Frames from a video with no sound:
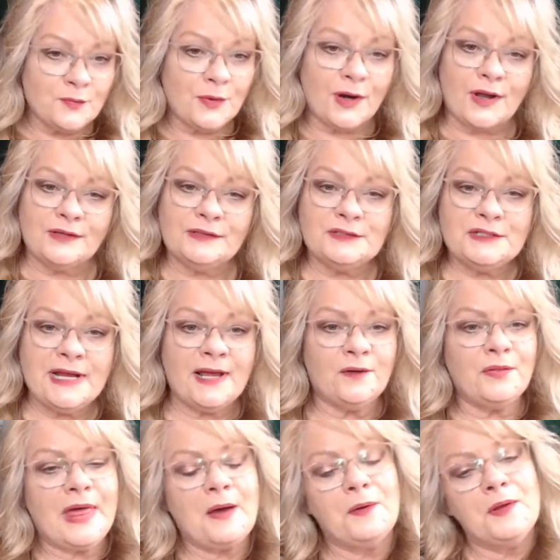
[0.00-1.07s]
work on your
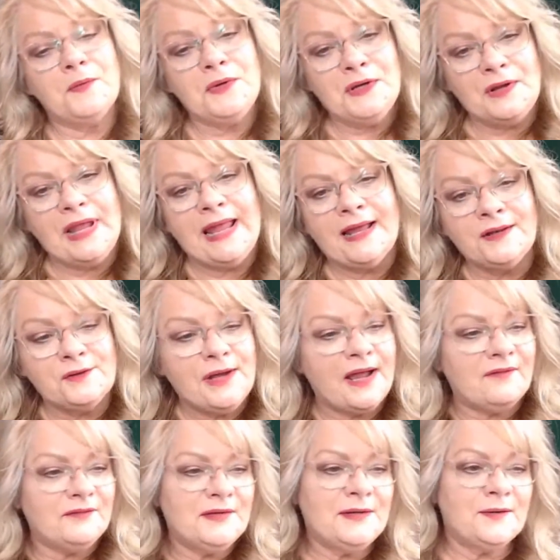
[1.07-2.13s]
channel. That way, when you can
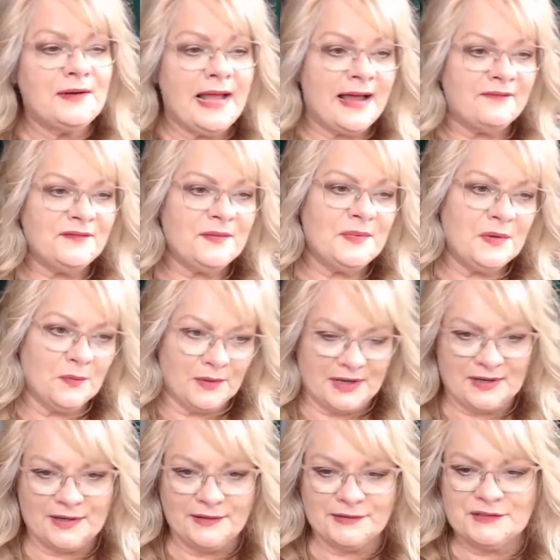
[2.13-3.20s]
craft, you don't have to be
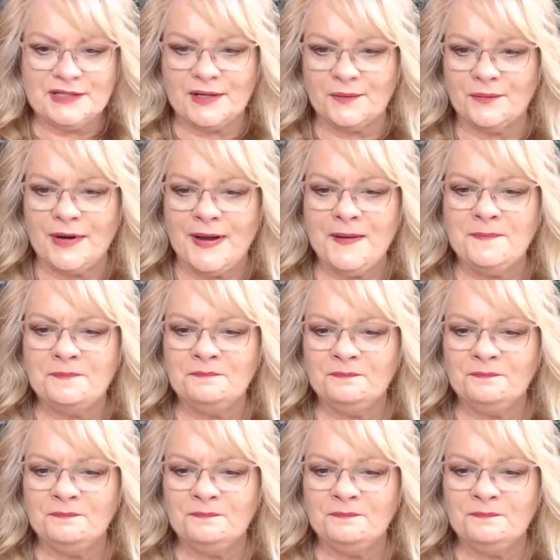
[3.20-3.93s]
working on your channel, right?